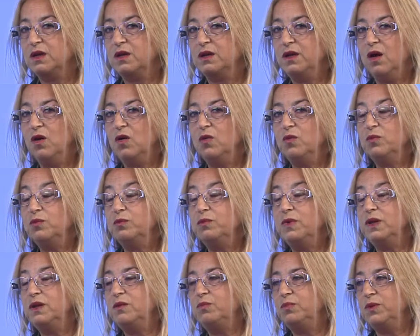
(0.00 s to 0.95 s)
Now,
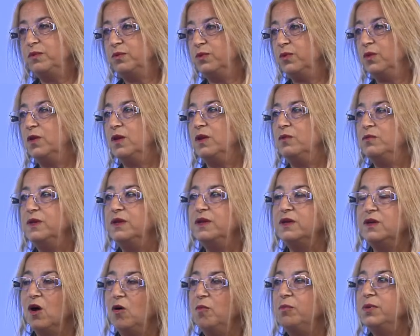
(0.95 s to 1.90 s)
many people and many
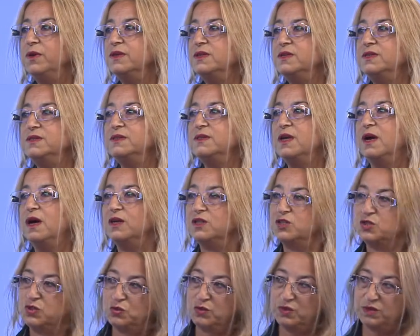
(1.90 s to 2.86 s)
companies are
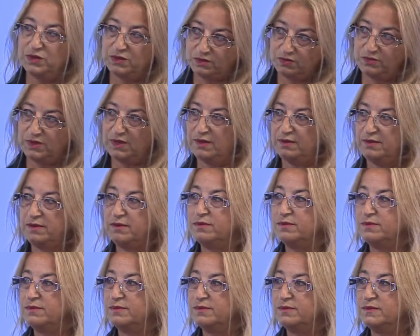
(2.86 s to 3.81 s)
joined together
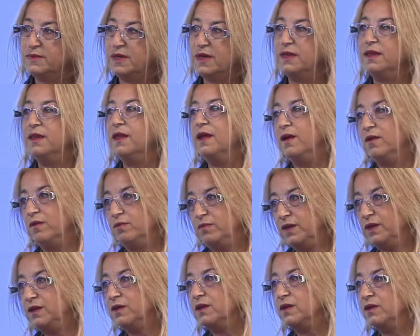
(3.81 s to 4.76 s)
and are
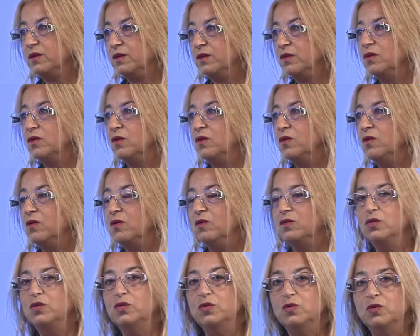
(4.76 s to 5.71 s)
making, you know,
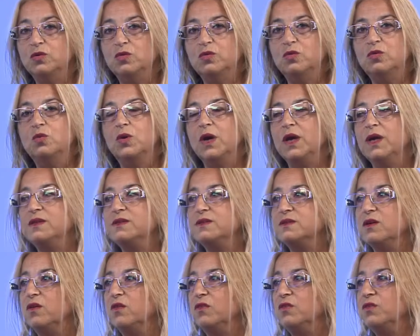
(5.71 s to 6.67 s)
new
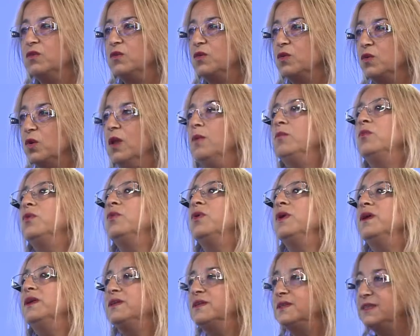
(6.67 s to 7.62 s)
ways of
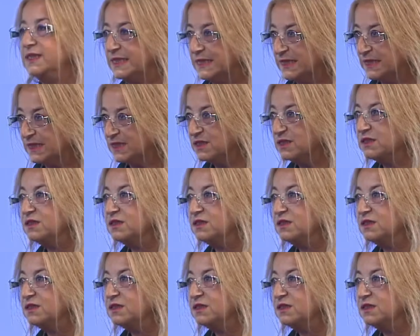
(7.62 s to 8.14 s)
collaborating.